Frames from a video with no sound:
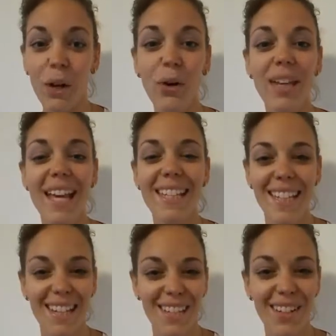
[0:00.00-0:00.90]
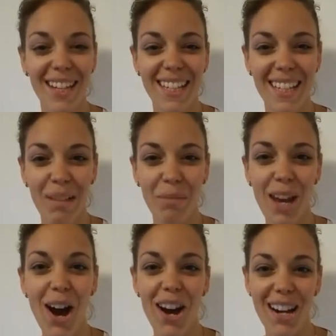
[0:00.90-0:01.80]
oh yes, you can send me
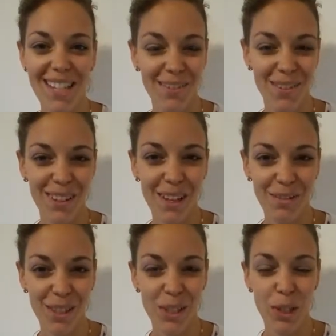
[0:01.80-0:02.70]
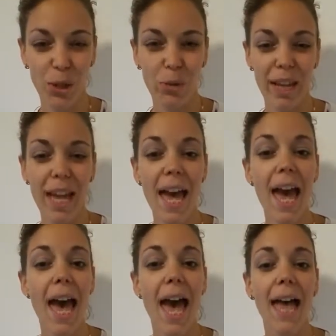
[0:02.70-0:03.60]
hearts if you love the story,
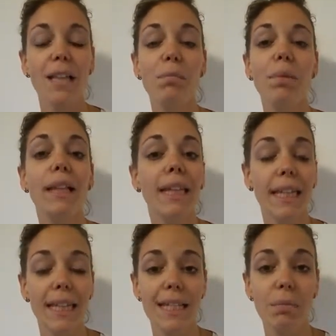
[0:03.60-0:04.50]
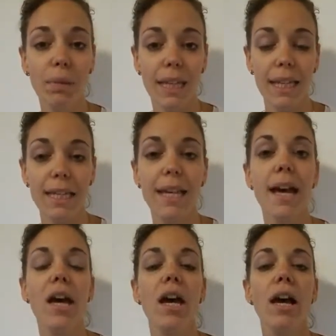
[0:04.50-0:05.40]
and please
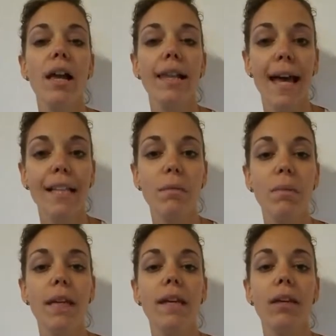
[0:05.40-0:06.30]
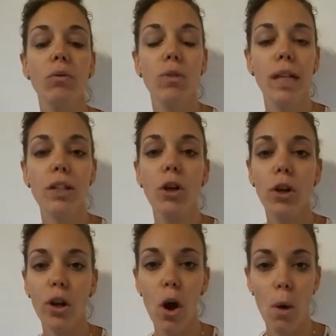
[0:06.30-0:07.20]
let me read your
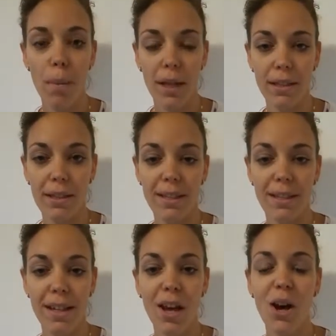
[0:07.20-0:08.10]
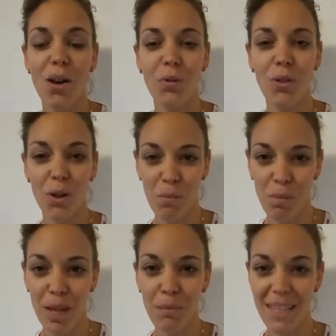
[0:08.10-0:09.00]
comments of your
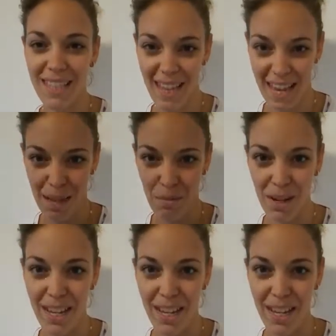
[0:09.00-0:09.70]
baby's name